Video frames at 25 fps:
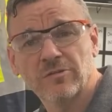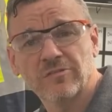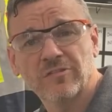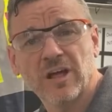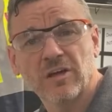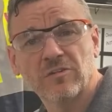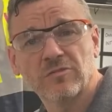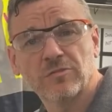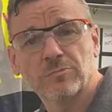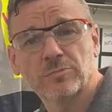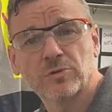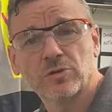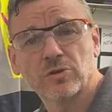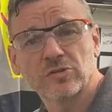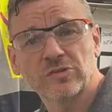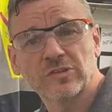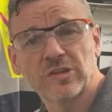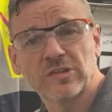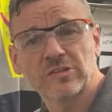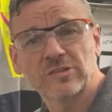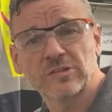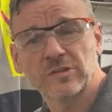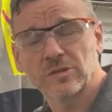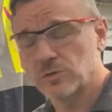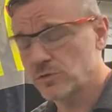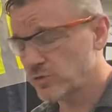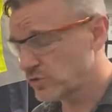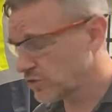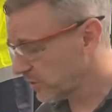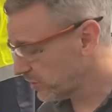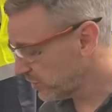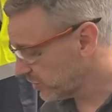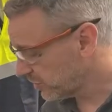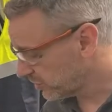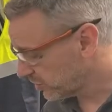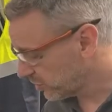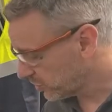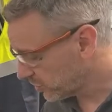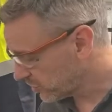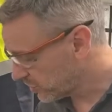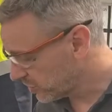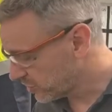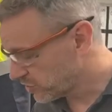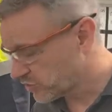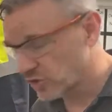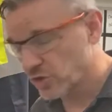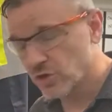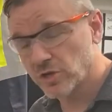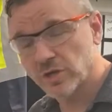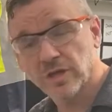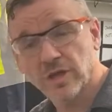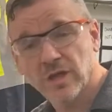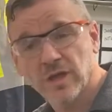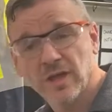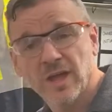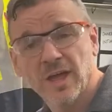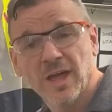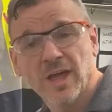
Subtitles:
Valve & Process Solutions, just to show you